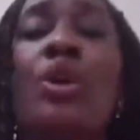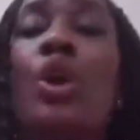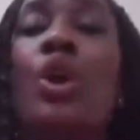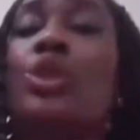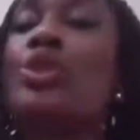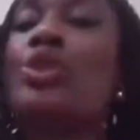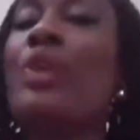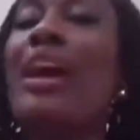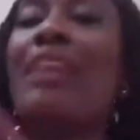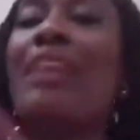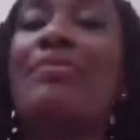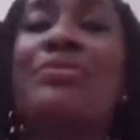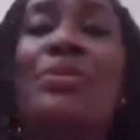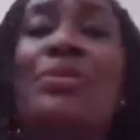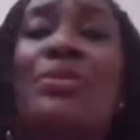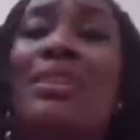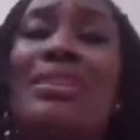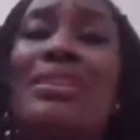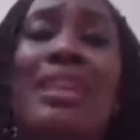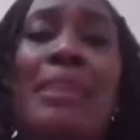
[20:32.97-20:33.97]
or do you have
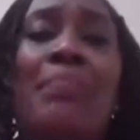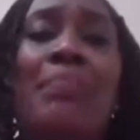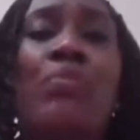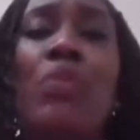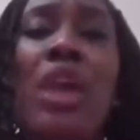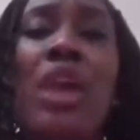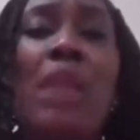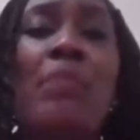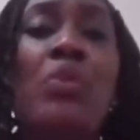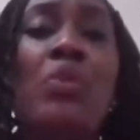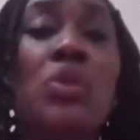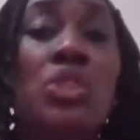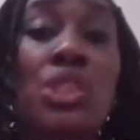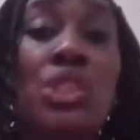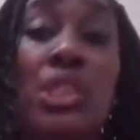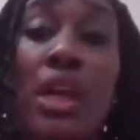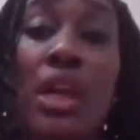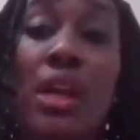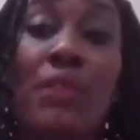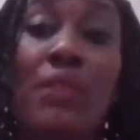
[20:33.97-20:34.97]
a
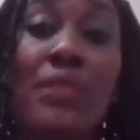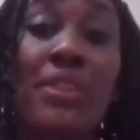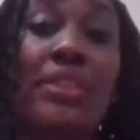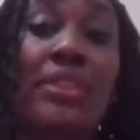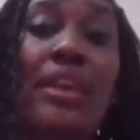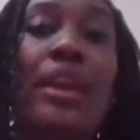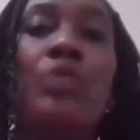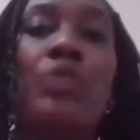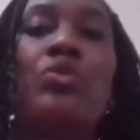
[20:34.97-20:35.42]
bookshelf in their